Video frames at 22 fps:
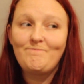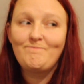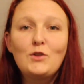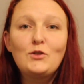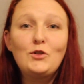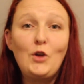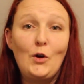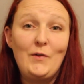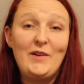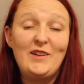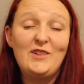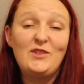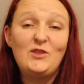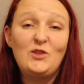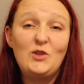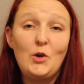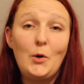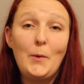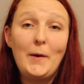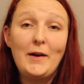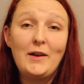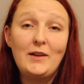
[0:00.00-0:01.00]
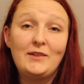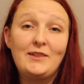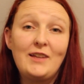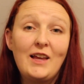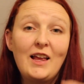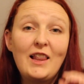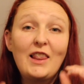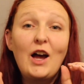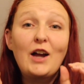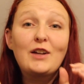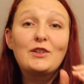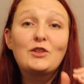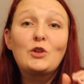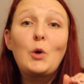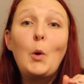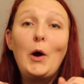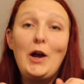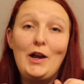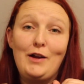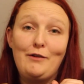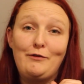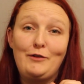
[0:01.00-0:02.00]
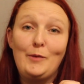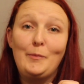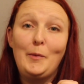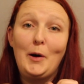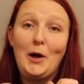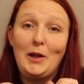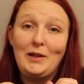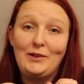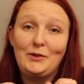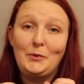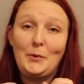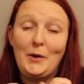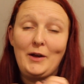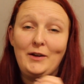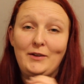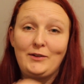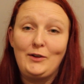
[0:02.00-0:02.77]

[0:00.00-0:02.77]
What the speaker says: Sorry, she always likes quiet for a bottle as well,